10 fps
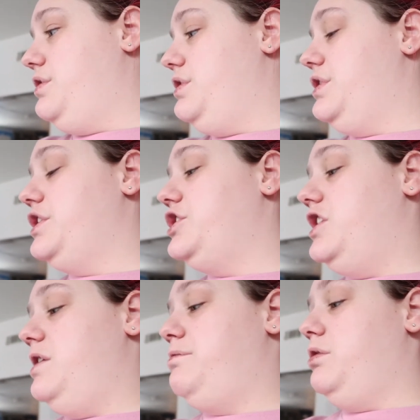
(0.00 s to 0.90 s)
They're the
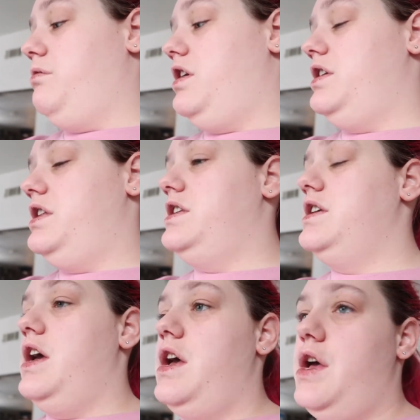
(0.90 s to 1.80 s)
cheaper
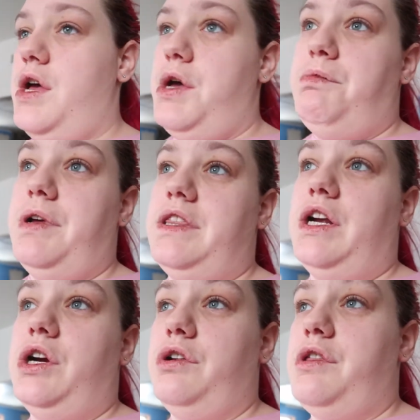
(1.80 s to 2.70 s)
ones, but
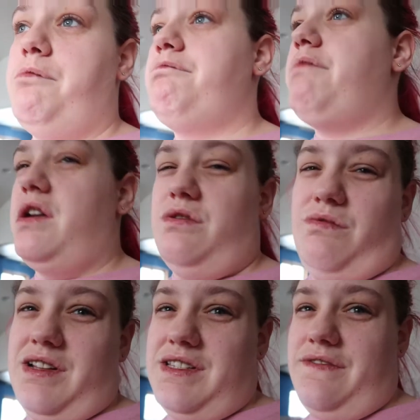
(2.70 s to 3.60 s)
they're the better
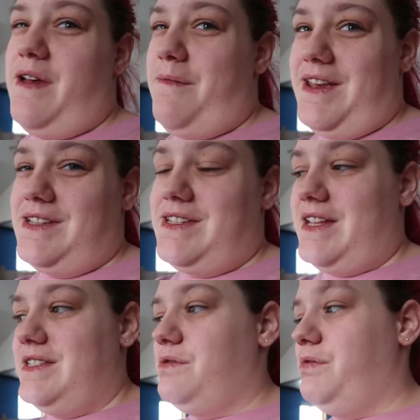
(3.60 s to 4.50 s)
ones if that makes
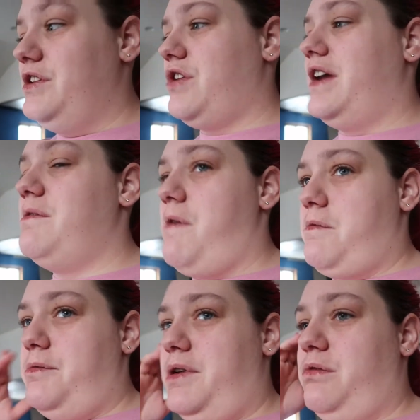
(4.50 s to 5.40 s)
sense. We tried the
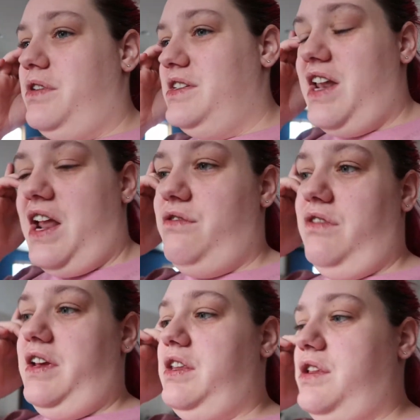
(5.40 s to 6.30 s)
Mama Bear ones and I
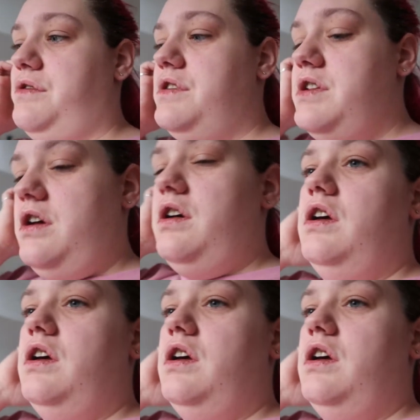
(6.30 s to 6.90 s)
don't like those.